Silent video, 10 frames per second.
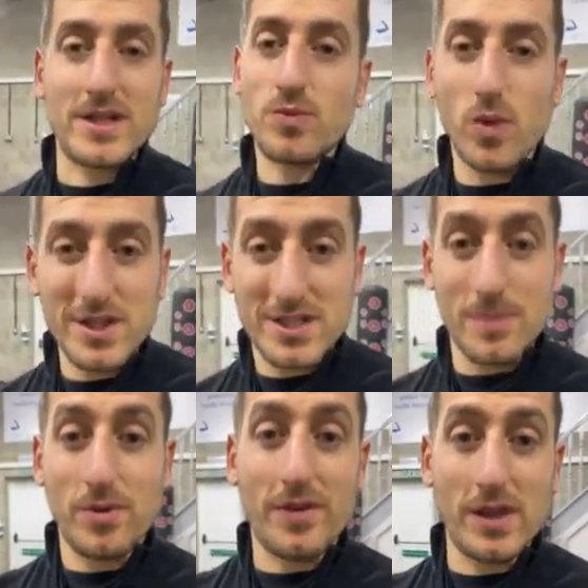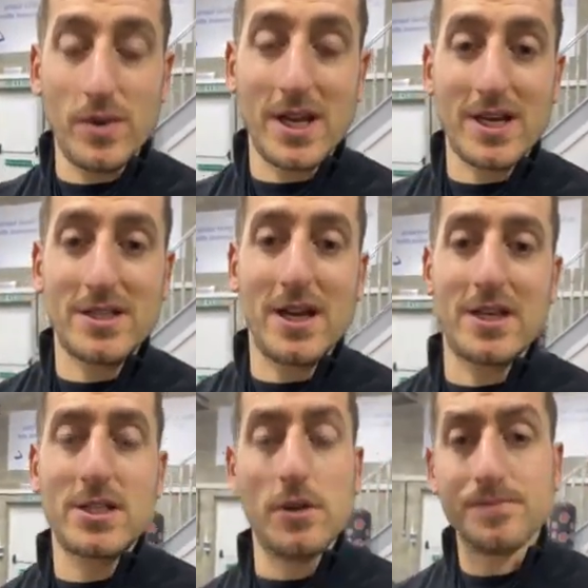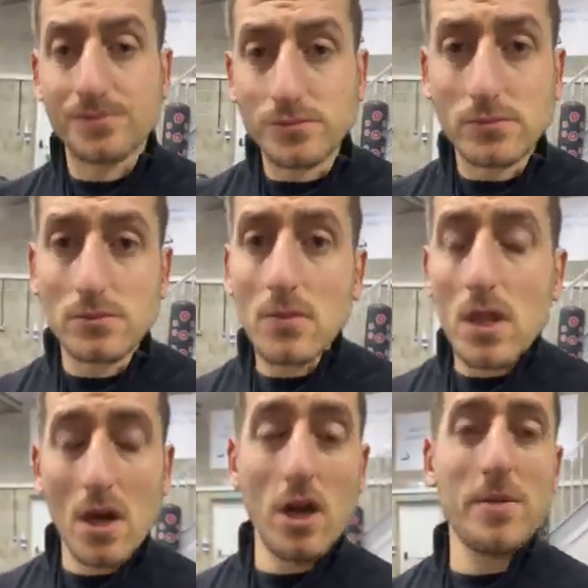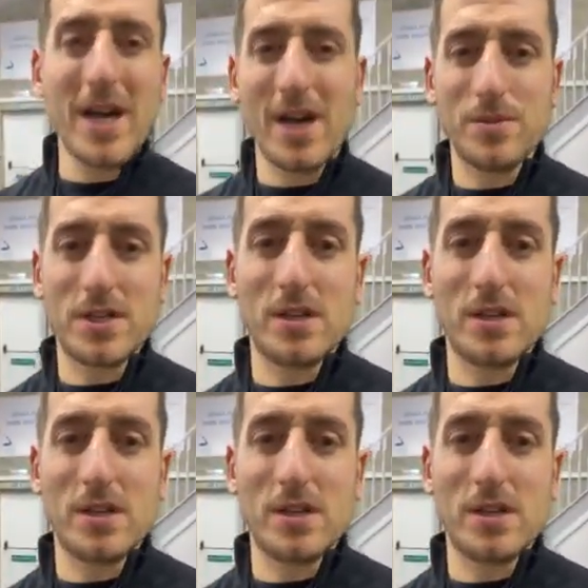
It's one simple thing that we can add today. So I hope that helps.